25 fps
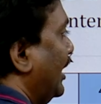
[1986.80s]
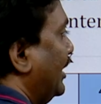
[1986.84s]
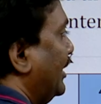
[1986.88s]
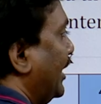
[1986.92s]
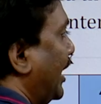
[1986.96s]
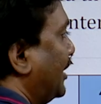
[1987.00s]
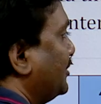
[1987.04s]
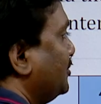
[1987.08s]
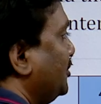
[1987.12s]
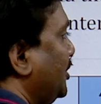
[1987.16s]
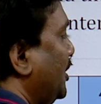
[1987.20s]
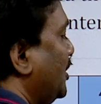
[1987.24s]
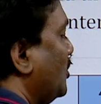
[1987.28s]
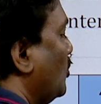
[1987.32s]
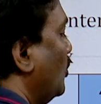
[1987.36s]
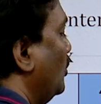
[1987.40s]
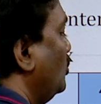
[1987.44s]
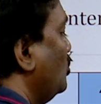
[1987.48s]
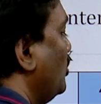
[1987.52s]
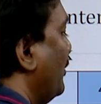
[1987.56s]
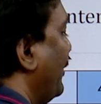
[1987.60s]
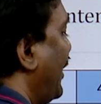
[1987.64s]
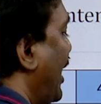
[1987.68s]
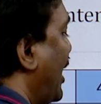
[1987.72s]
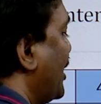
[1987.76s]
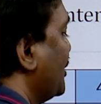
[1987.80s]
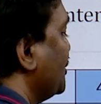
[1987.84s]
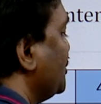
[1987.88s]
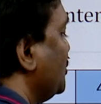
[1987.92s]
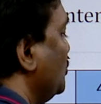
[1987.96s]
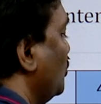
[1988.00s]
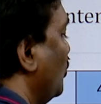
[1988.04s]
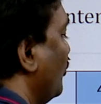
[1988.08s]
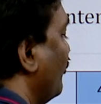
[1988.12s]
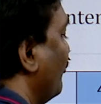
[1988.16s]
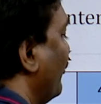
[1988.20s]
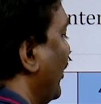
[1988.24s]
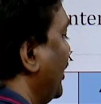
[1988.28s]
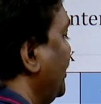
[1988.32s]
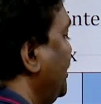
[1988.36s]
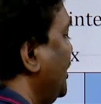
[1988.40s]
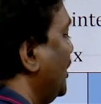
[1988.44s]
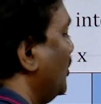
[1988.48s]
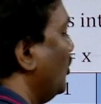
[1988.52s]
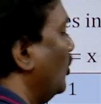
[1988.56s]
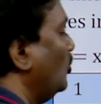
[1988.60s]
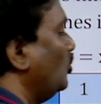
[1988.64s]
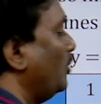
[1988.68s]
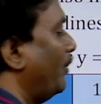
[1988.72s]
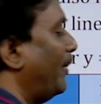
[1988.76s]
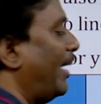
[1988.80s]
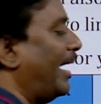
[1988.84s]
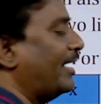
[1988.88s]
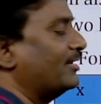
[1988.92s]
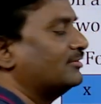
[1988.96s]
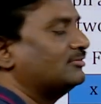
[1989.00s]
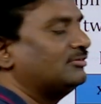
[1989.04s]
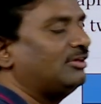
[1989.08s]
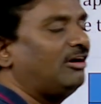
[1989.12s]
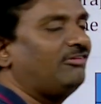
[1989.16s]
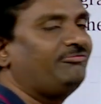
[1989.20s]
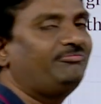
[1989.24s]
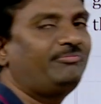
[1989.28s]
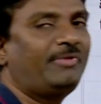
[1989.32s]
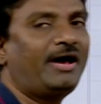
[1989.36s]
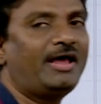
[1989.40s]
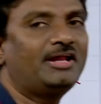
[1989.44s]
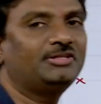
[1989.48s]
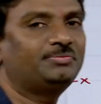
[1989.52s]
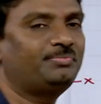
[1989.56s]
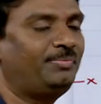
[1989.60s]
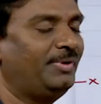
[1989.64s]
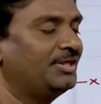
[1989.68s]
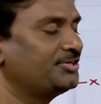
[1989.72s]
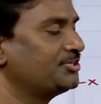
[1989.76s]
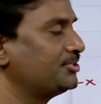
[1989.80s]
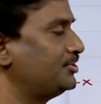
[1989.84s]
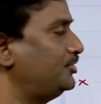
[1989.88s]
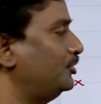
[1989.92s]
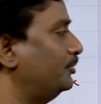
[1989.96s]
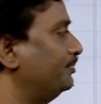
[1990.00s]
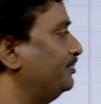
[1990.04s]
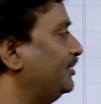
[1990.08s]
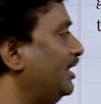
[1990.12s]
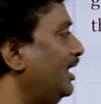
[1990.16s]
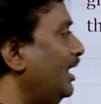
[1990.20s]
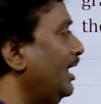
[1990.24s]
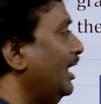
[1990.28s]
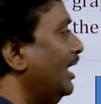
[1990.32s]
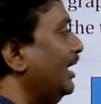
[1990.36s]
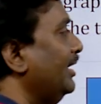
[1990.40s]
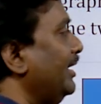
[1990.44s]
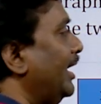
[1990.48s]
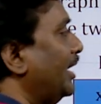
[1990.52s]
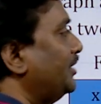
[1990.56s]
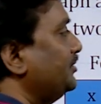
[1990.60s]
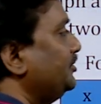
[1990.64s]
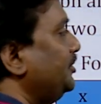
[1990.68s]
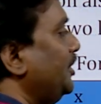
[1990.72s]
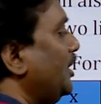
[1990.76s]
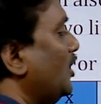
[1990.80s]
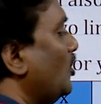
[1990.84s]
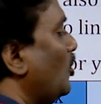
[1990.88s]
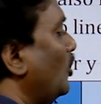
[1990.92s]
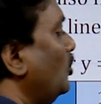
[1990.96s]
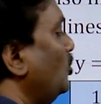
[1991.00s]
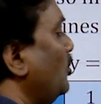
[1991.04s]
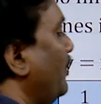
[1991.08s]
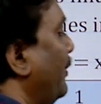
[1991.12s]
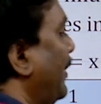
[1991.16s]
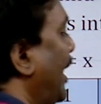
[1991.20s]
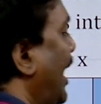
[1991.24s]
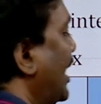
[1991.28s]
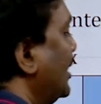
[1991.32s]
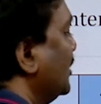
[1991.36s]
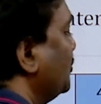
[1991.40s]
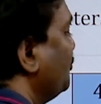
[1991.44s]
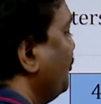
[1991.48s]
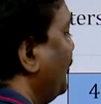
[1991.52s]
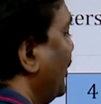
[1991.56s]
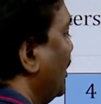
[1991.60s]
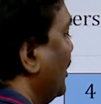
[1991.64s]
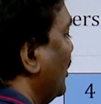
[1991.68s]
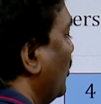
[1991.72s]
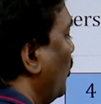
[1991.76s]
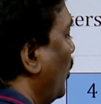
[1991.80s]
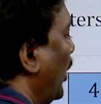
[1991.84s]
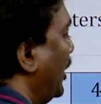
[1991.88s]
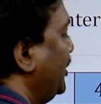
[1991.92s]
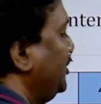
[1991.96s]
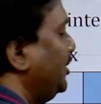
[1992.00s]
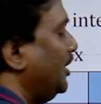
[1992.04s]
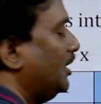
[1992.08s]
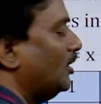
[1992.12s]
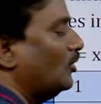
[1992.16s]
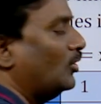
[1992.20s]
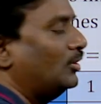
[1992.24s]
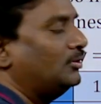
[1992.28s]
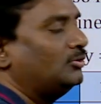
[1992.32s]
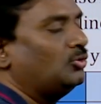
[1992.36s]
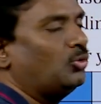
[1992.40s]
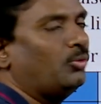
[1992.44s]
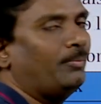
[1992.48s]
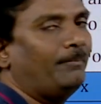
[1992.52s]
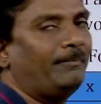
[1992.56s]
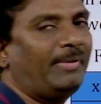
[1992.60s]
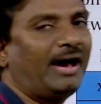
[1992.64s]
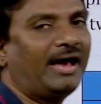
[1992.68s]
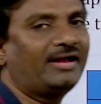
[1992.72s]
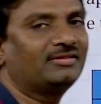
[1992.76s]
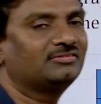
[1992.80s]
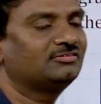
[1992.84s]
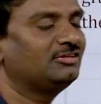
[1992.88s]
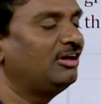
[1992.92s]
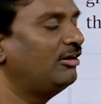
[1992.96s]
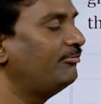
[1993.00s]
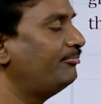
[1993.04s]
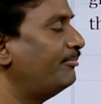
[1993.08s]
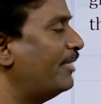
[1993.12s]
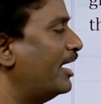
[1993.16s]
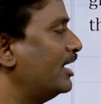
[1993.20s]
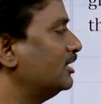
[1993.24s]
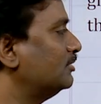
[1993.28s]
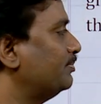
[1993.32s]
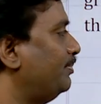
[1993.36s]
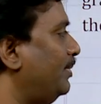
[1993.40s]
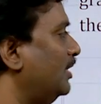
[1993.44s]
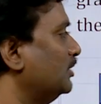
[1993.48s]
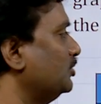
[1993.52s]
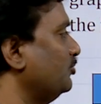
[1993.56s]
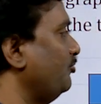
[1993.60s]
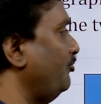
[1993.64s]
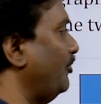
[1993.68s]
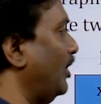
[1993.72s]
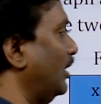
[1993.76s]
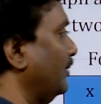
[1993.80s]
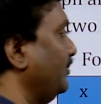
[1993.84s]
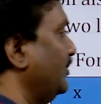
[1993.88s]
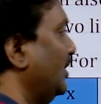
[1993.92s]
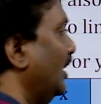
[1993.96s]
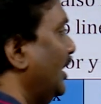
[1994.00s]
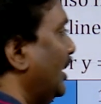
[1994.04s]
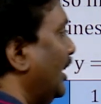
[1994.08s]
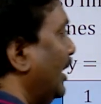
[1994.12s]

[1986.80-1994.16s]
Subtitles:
X equal to minus 2, y equal to minus of minus plus 2. X equal to minus 1, y equal to minus of minus plus 1.